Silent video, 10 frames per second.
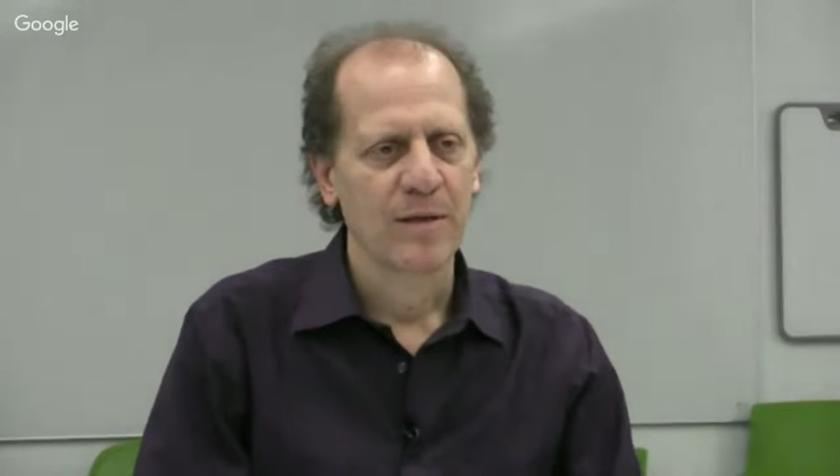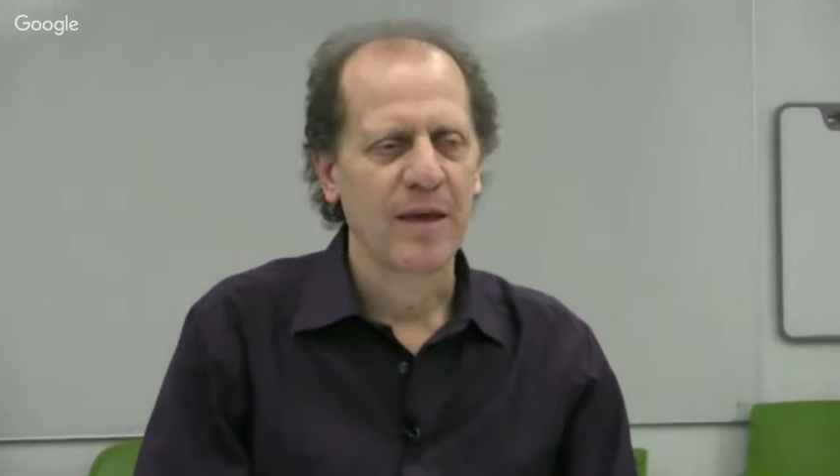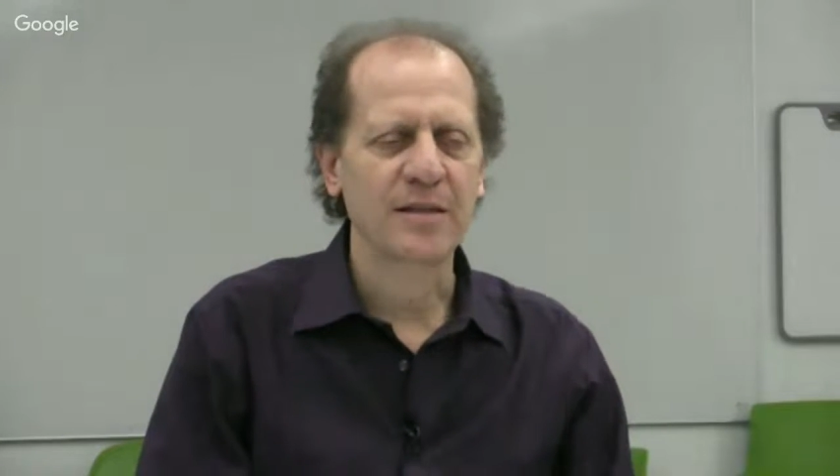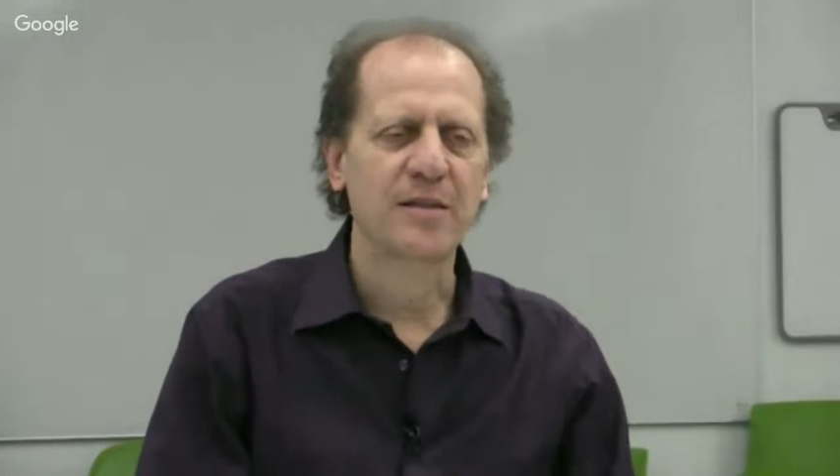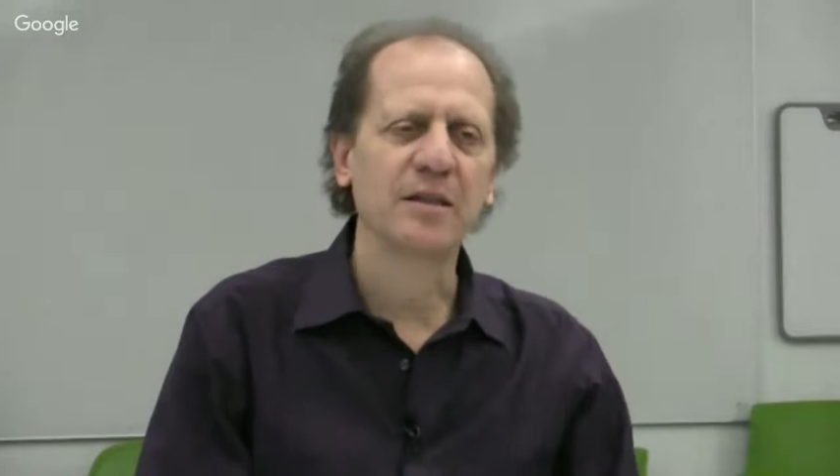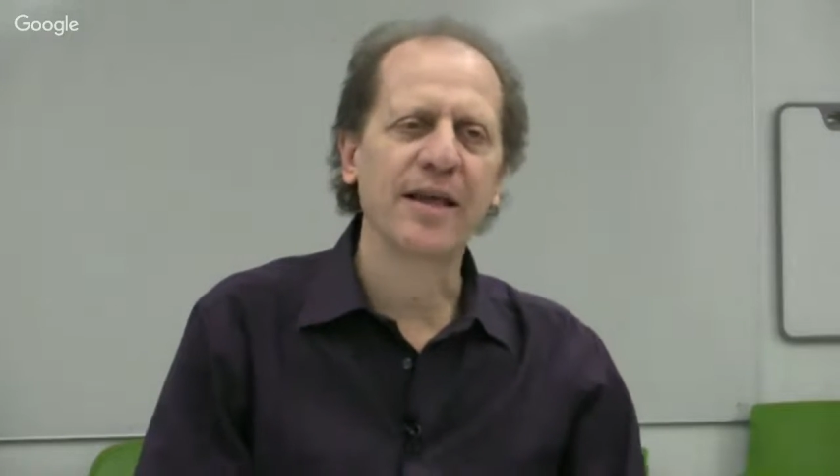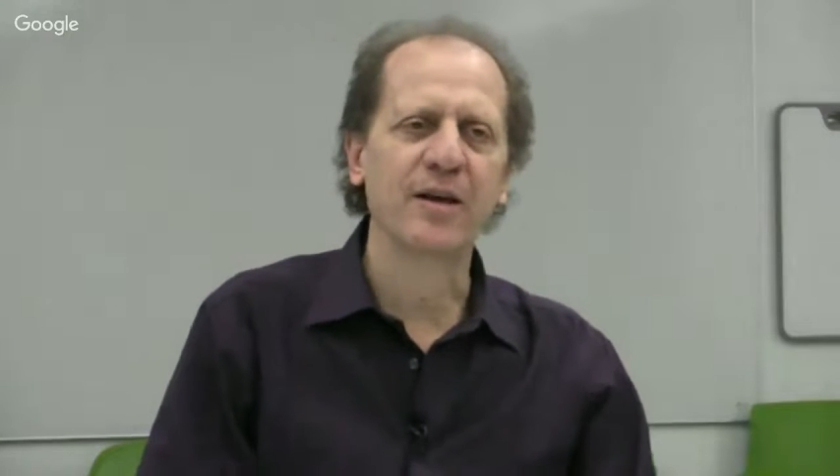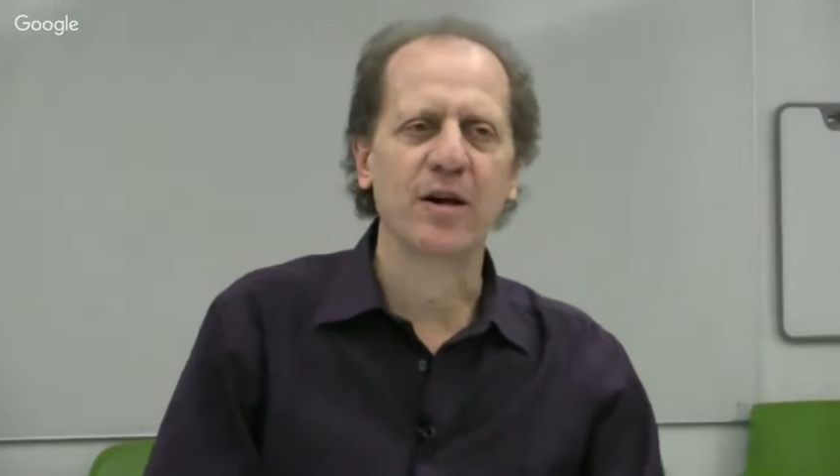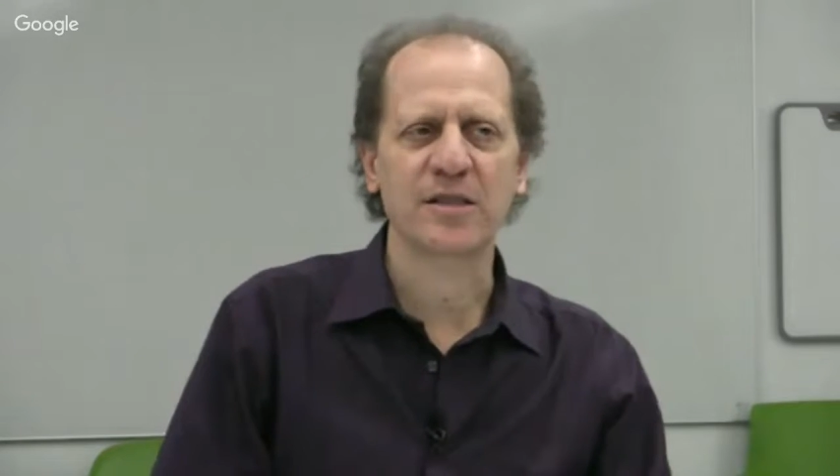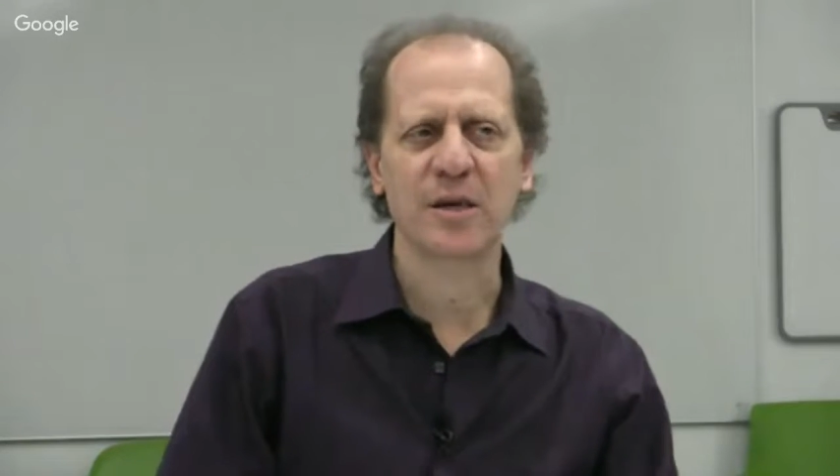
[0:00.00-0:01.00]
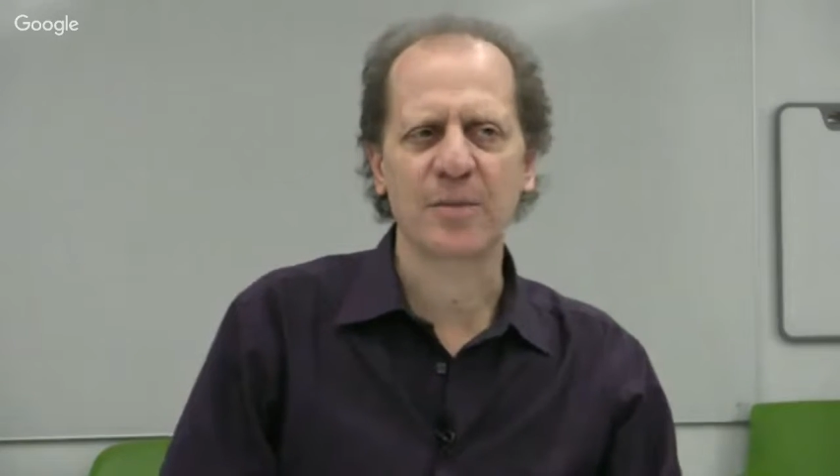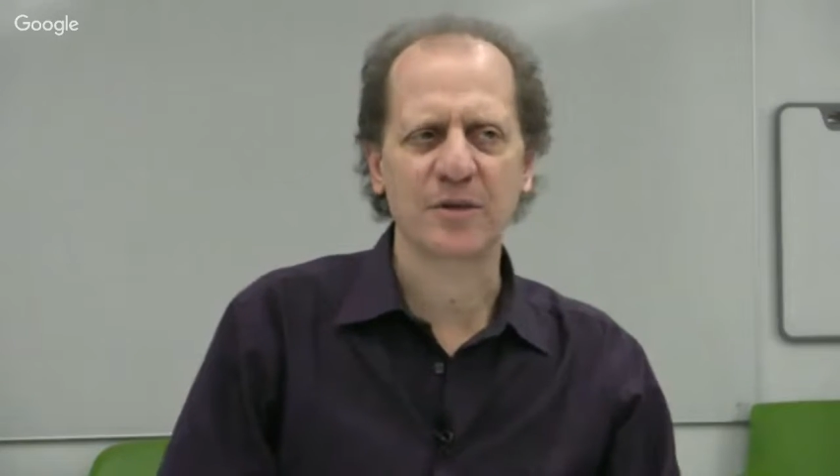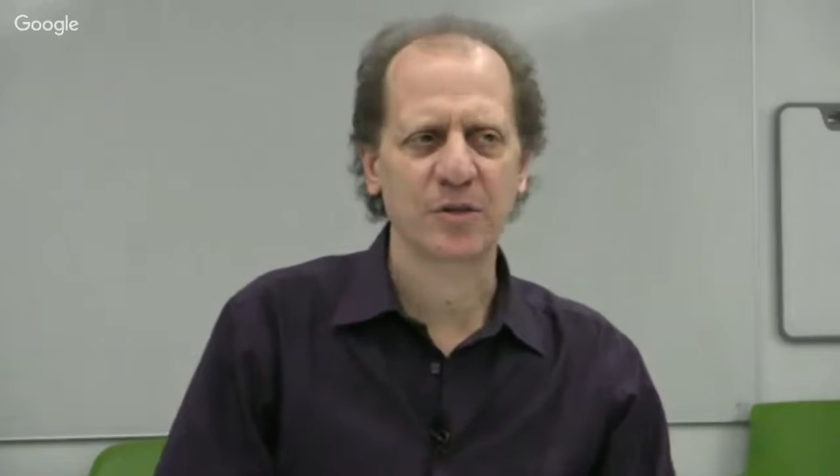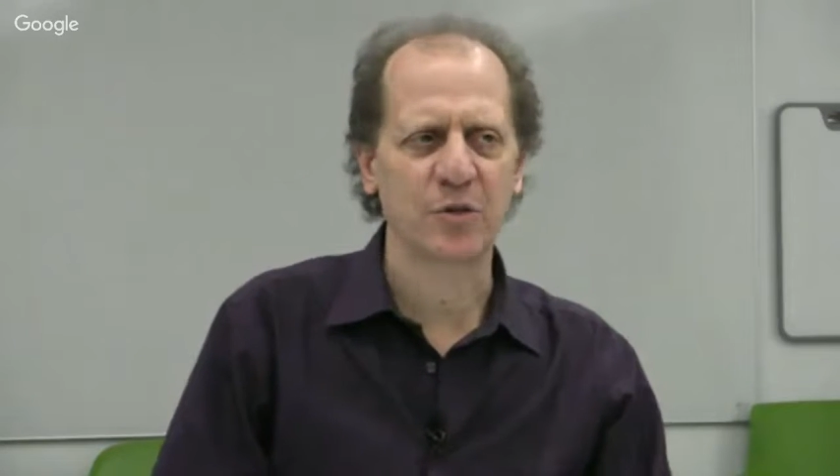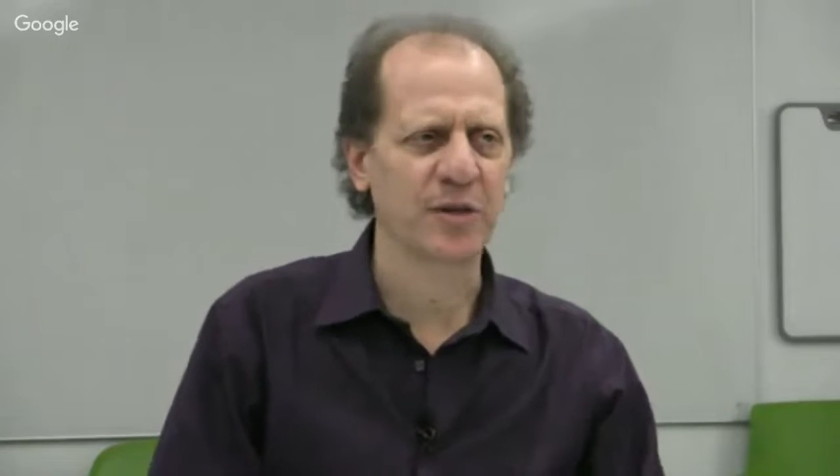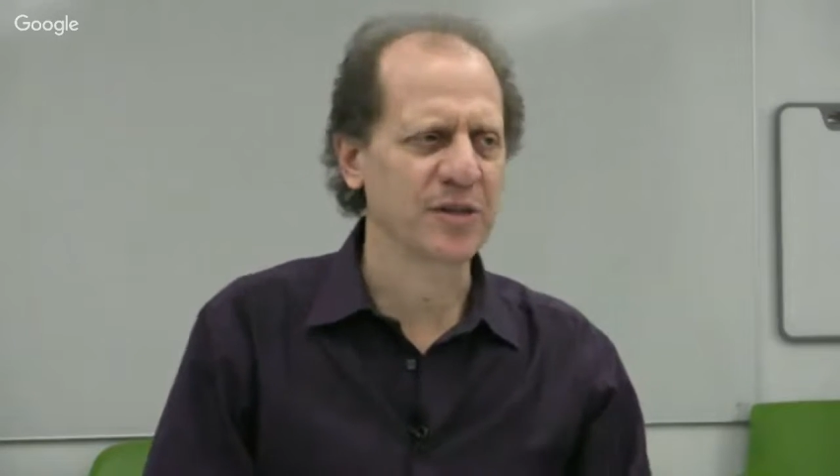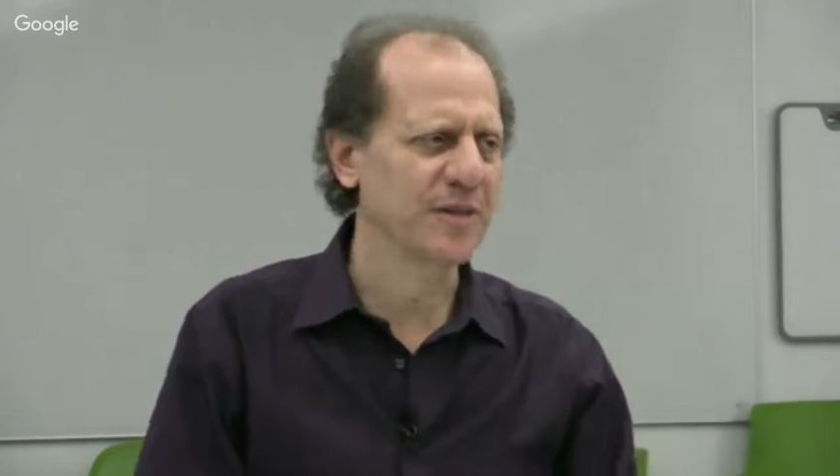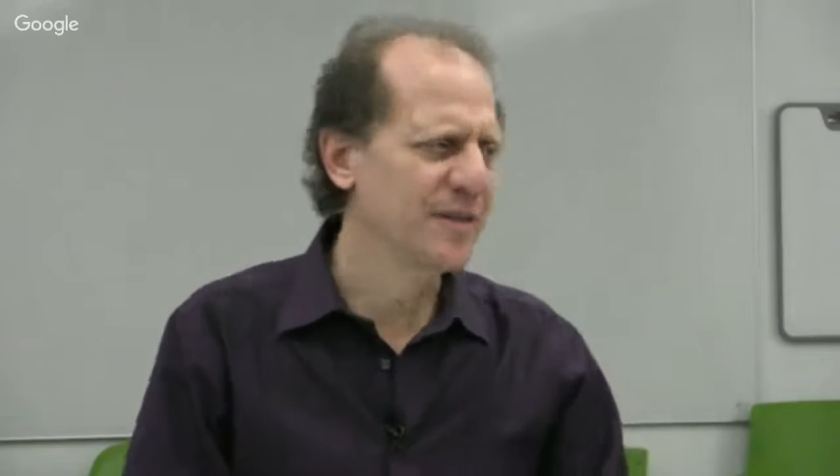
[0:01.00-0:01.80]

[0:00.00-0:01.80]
That's delayed onset muscle soreness.